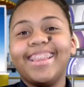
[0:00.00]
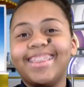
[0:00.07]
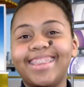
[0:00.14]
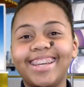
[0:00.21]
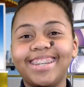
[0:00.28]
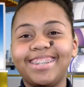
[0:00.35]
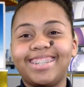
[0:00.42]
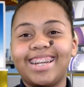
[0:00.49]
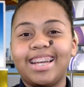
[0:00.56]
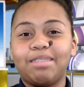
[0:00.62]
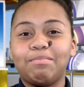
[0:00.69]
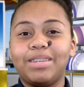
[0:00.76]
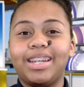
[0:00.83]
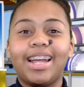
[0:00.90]
Thank you,
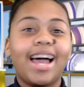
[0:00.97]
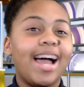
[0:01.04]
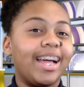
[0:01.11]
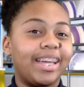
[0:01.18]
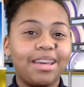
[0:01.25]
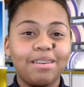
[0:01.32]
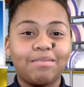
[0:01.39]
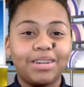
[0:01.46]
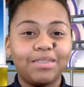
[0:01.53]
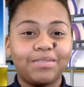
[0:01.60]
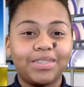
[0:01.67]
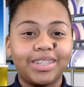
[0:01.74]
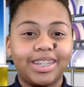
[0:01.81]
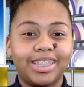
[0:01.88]
Jasmine. I can't wait
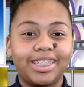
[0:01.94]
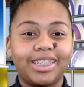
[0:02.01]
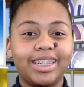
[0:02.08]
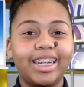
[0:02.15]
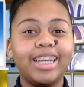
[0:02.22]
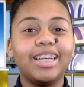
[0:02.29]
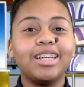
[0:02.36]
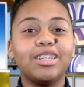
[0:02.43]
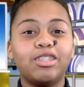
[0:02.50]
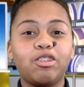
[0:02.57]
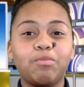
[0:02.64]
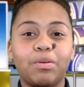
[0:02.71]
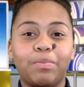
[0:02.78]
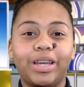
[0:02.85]
for lunch.
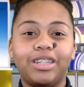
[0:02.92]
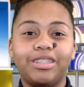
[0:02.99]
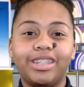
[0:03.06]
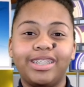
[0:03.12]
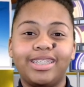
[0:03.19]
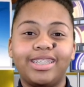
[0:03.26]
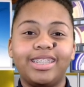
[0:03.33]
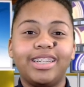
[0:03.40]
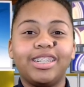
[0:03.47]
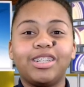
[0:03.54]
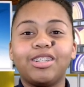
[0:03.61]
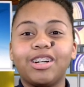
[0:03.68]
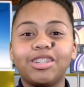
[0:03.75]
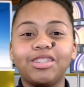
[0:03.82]
Super Patriots, the
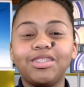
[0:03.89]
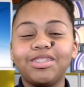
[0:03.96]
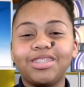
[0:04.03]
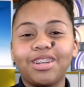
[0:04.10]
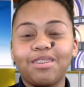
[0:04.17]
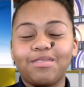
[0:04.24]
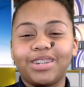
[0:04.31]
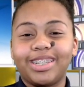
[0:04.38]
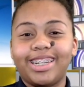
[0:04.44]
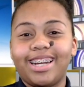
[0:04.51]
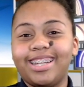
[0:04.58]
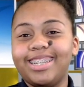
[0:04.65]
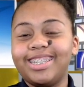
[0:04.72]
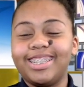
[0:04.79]
Instructional Software
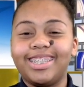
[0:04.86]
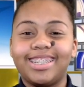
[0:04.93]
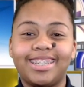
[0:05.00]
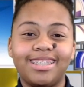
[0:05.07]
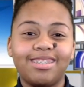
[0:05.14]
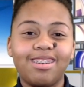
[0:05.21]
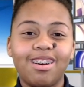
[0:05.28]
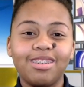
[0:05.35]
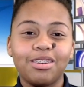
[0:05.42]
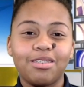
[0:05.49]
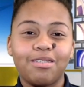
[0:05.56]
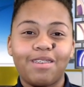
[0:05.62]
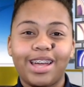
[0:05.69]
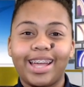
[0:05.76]
Challenge is still
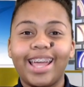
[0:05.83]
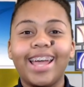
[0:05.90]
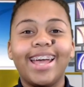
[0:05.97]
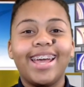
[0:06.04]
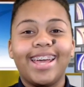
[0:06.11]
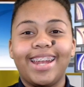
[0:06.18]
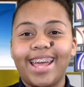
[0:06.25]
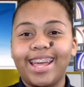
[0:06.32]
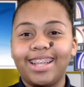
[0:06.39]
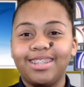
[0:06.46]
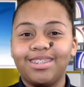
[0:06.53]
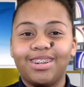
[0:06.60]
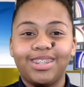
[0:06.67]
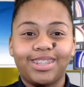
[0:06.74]
ongoing and
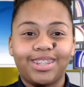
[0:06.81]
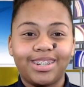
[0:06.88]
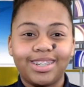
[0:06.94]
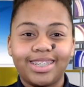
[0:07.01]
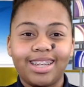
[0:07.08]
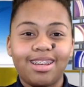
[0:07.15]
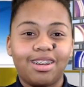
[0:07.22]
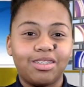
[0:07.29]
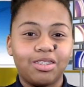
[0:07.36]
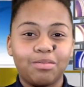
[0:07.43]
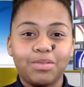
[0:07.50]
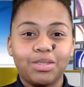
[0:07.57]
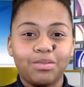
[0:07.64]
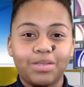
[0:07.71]
ends on Thursday,
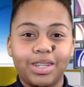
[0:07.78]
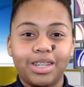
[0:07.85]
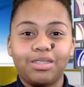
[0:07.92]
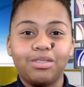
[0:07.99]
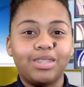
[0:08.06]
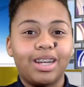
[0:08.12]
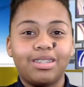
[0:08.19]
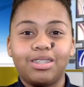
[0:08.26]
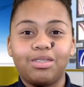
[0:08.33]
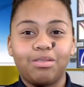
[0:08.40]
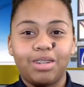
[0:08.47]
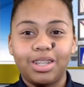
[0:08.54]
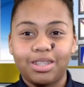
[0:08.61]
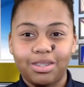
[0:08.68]
October 20th,
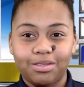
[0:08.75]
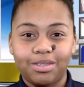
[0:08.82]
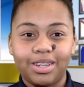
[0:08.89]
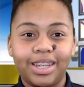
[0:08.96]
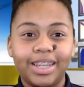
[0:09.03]
2022.